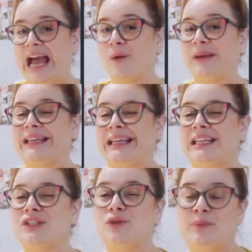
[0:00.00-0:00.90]
now we
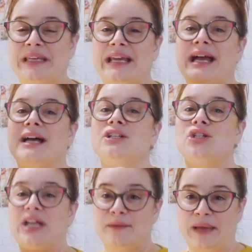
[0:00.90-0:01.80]
need it to be
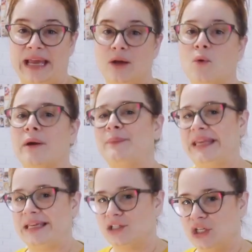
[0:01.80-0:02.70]
a JPEG or
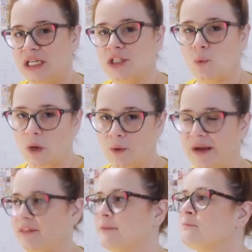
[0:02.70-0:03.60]
a PNG to
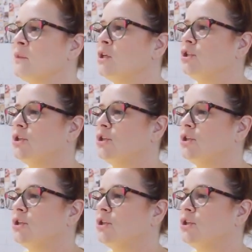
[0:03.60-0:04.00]
work with.